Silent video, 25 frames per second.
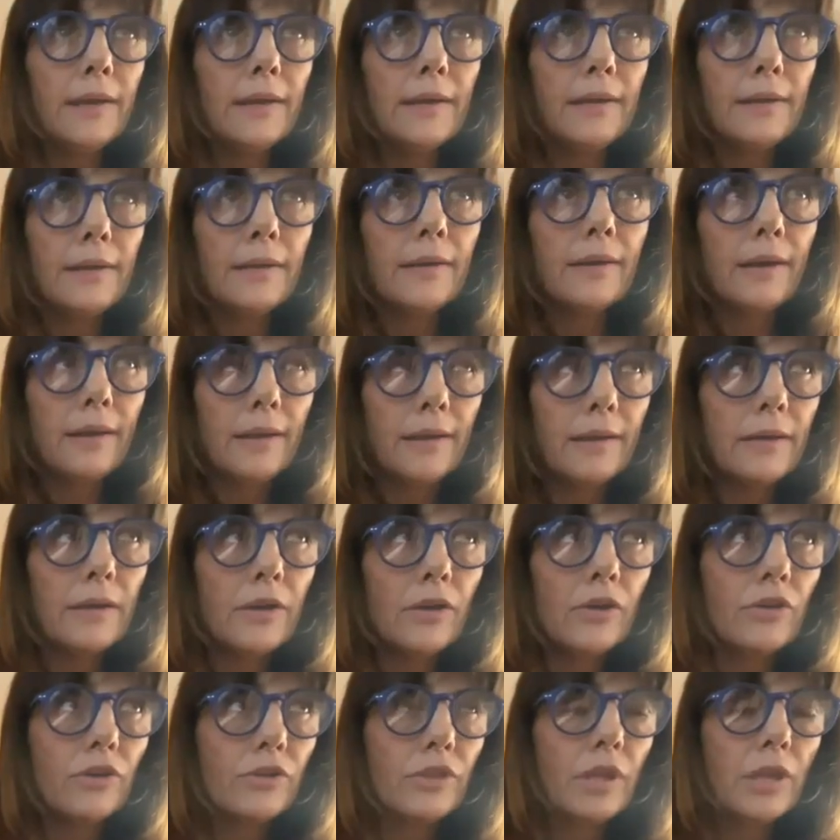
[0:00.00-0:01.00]
had
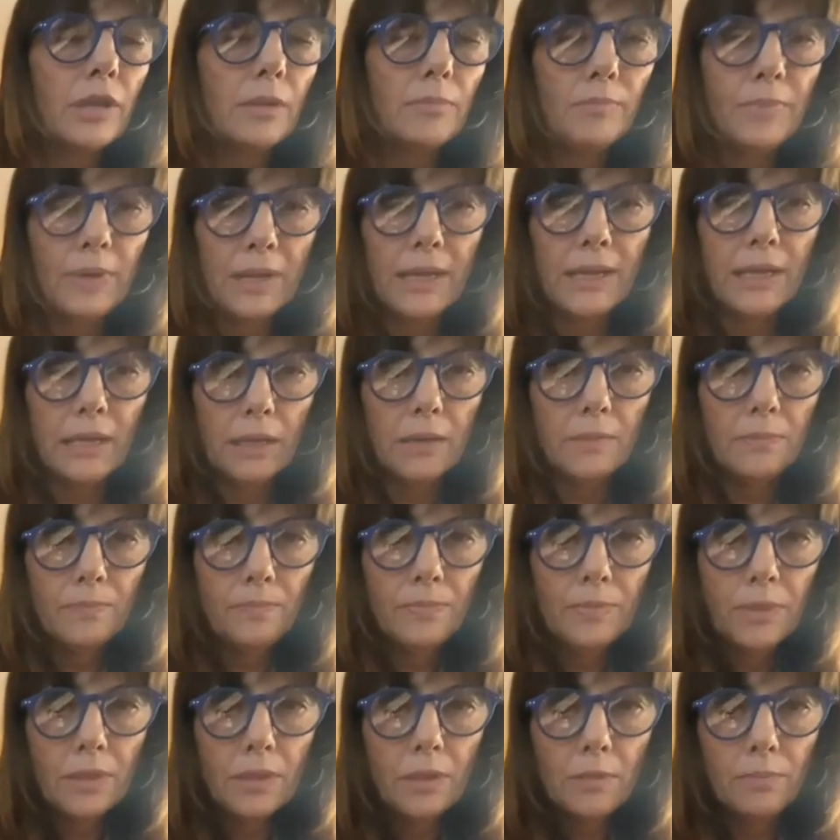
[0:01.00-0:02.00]
heard him play
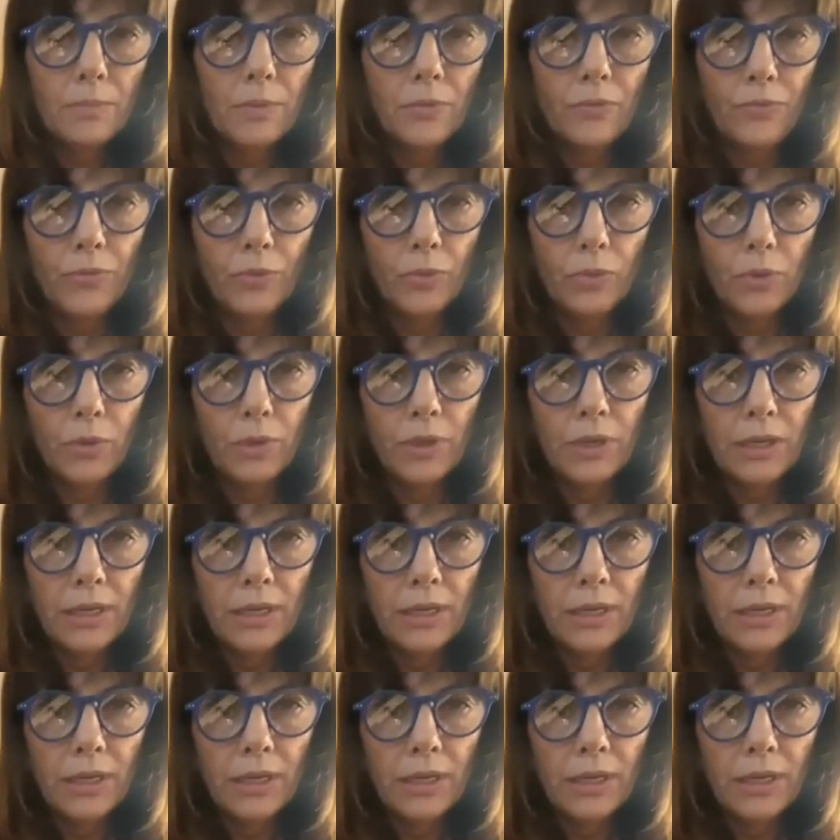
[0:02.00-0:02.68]
before,